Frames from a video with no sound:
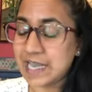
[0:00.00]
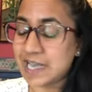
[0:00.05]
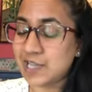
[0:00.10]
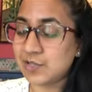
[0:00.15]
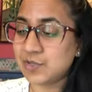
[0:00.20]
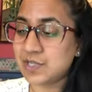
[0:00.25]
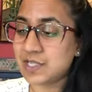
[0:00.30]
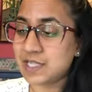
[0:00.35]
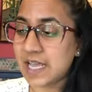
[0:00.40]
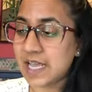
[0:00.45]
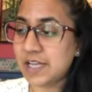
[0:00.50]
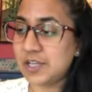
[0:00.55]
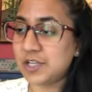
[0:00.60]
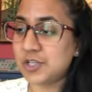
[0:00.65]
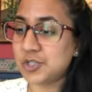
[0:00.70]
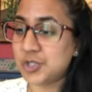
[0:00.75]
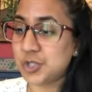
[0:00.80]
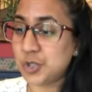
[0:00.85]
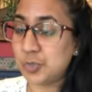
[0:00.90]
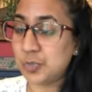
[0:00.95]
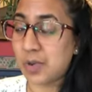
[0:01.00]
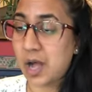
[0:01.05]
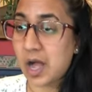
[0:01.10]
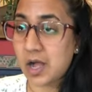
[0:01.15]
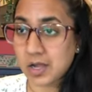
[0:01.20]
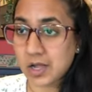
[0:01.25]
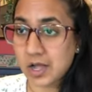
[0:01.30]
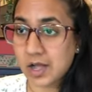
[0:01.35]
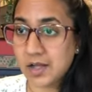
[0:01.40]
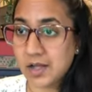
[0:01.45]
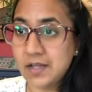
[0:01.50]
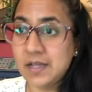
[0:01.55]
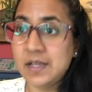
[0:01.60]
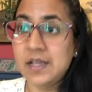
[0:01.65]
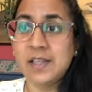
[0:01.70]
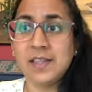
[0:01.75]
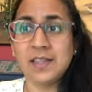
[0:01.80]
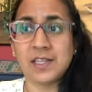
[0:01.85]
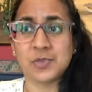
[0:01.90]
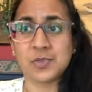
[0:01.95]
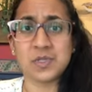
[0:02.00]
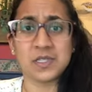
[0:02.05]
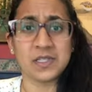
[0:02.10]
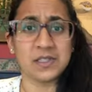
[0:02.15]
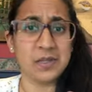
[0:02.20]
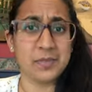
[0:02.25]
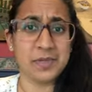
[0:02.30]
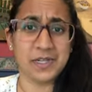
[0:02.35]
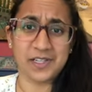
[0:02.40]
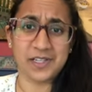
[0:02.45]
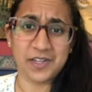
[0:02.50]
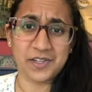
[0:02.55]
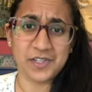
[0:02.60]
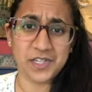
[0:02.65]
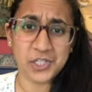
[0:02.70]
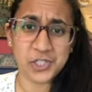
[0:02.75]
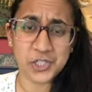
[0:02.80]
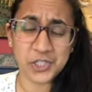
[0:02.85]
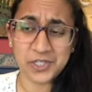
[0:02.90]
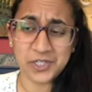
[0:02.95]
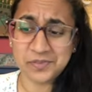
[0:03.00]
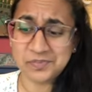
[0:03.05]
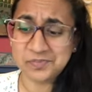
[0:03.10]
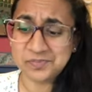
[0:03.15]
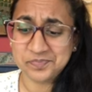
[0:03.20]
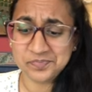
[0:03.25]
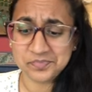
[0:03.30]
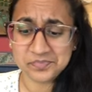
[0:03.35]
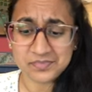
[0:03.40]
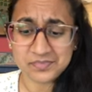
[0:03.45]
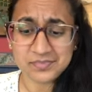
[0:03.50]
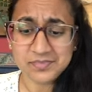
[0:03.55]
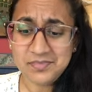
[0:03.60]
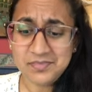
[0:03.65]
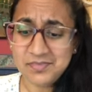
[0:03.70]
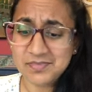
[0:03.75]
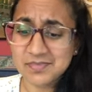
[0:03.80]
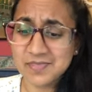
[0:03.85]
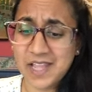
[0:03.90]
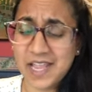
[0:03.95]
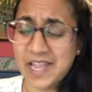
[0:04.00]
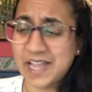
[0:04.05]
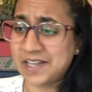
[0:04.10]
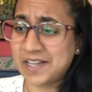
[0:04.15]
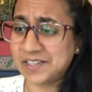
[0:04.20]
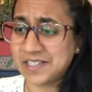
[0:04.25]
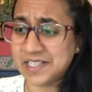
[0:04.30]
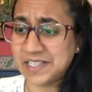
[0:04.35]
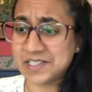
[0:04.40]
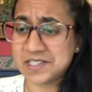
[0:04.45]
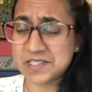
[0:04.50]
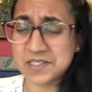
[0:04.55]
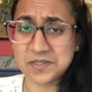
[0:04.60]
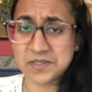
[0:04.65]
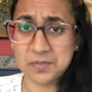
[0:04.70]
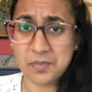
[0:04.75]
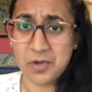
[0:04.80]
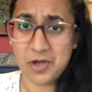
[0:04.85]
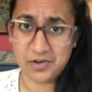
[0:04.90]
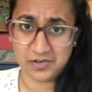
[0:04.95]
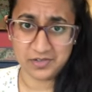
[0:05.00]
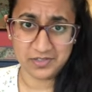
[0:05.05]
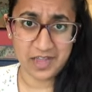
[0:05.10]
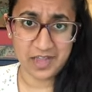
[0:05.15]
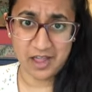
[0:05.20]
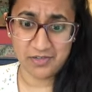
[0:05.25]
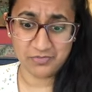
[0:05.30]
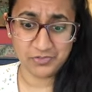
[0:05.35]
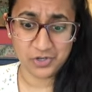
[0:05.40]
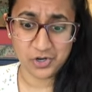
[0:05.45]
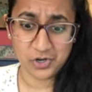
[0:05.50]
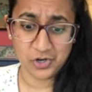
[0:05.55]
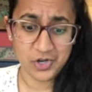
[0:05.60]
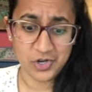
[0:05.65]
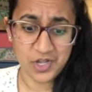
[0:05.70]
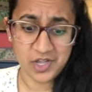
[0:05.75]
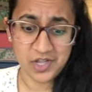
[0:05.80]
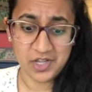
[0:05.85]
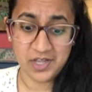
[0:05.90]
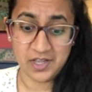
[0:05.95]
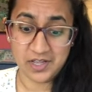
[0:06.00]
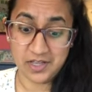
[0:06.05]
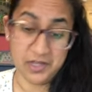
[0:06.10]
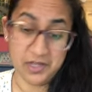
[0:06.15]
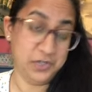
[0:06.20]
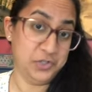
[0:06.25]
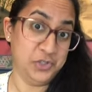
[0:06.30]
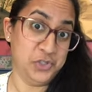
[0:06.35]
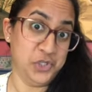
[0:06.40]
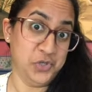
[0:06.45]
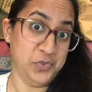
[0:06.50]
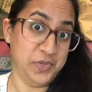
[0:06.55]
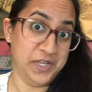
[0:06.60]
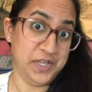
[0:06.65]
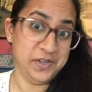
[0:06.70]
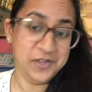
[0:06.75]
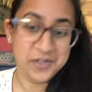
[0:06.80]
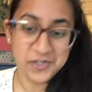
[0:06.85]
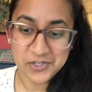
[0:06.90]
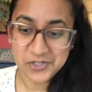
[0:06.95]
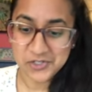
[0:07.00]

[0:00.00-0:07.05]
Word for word: Townsend Chewbacca. This was a limited edition, and it's modeled after uh, Chewie.